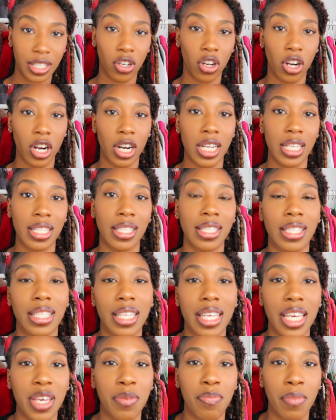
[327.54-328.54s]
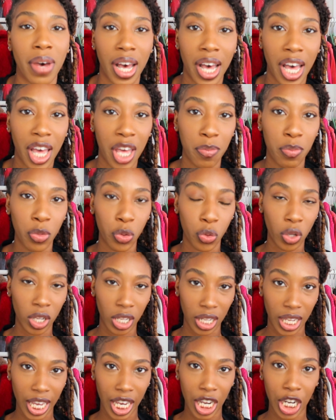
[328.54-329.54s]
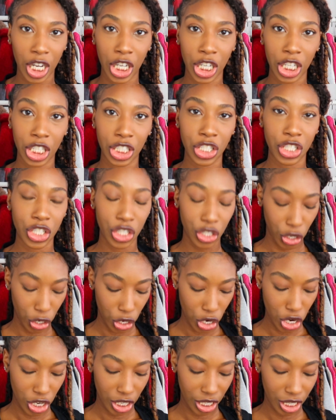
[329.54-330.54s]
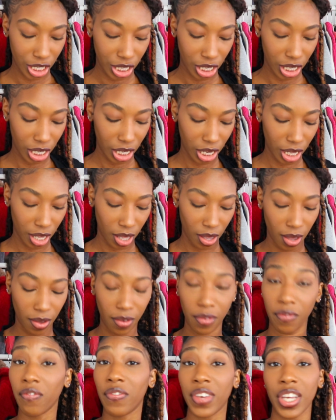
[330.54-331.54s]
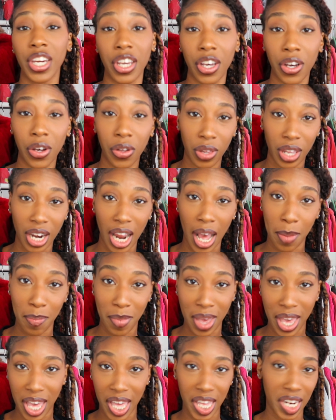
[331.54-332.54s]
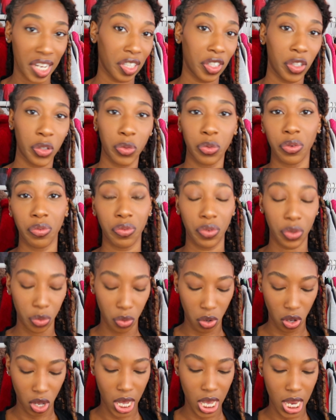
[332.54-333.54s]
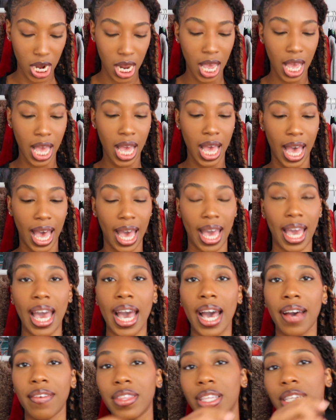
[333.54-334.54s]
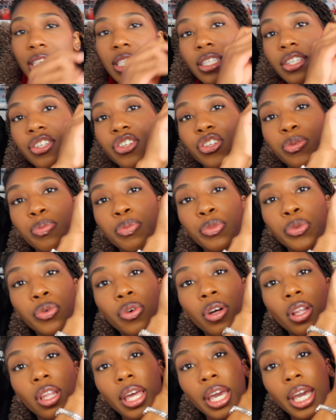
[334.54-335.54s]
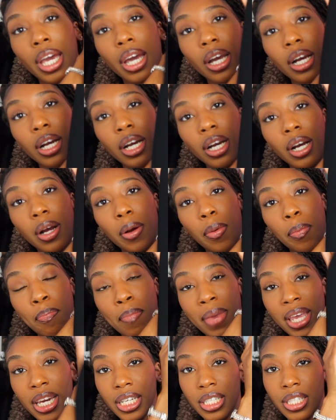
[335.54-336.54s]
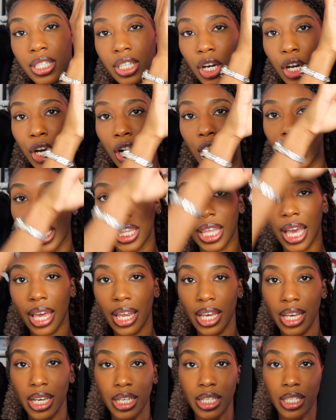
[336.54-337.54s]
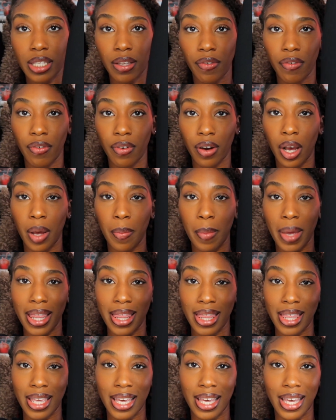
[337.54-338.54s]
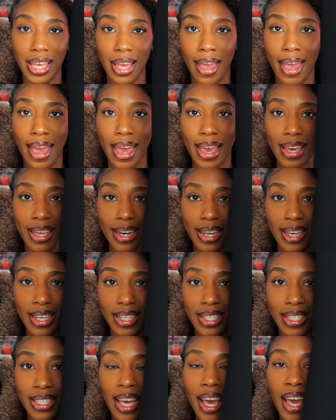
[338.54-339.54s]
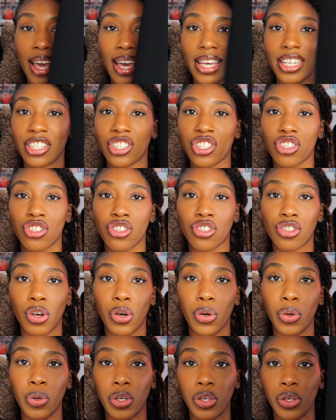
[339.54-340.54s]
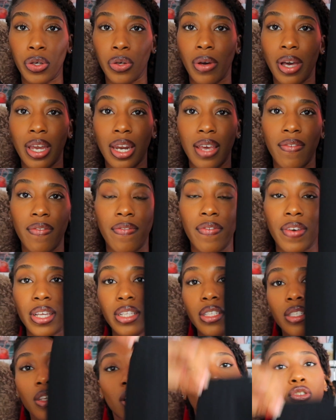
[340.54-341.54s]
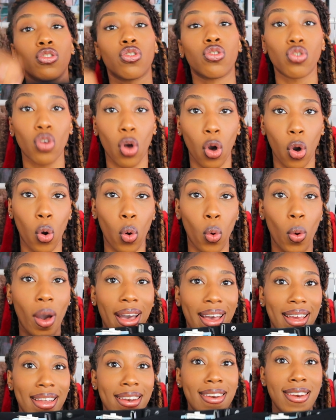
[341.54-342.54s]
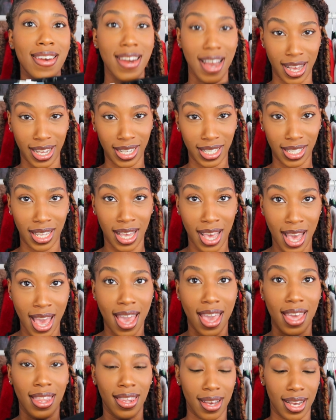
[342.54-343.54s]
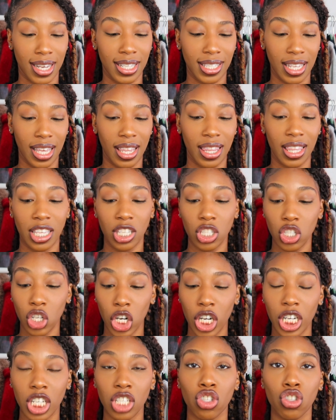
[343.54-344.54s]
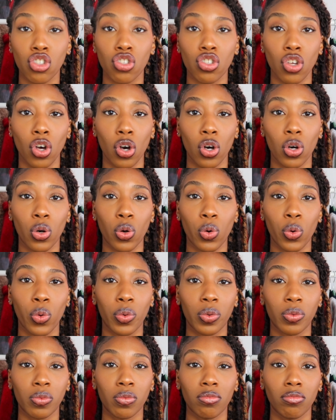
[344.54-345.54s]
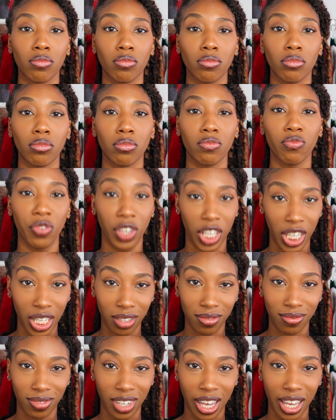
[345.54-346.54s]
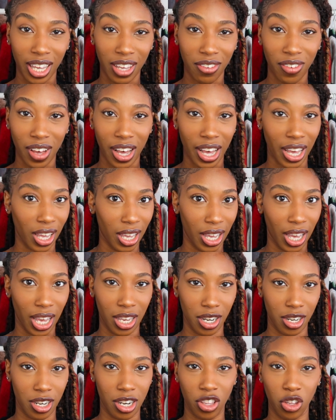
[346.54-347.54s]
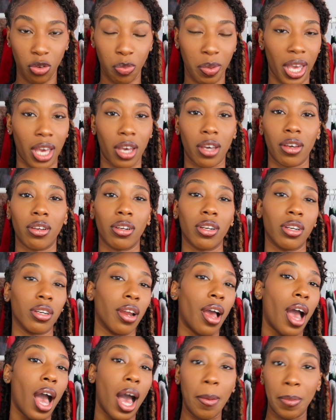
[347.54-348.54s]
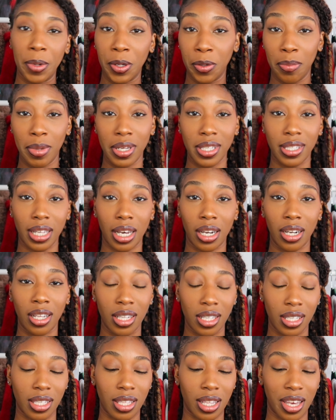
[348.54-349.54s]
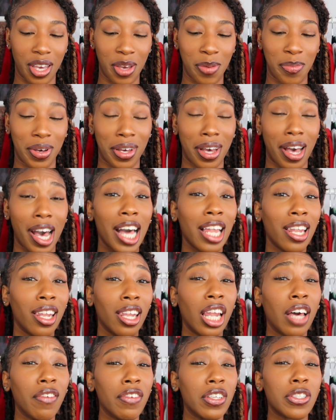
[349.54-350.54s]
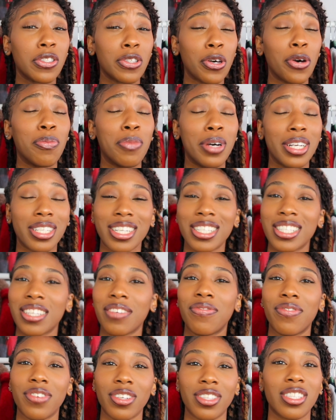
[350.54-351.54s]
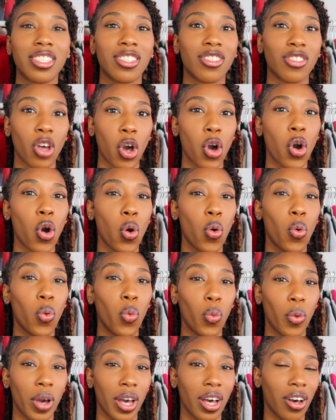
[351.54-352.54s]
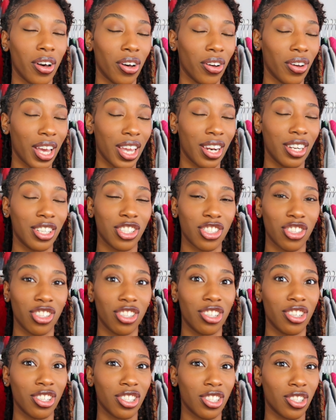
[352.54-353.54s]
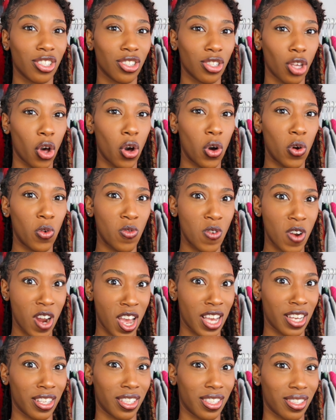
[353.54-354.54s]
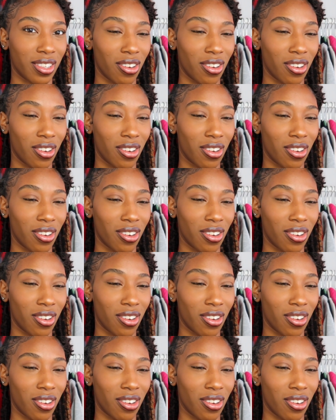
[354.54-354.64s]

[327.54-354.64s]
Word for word: didn't already see my Mugler skirt video that I made a little review on, I have this little Mugler mini skirt that is from the 80s. It's just so cute and it fits so nice. And like I said, this skirt is so fit, like if I gain another pound, I'm gonna bust out of this thing. But I love it so much because it fits so well and it just looks so nice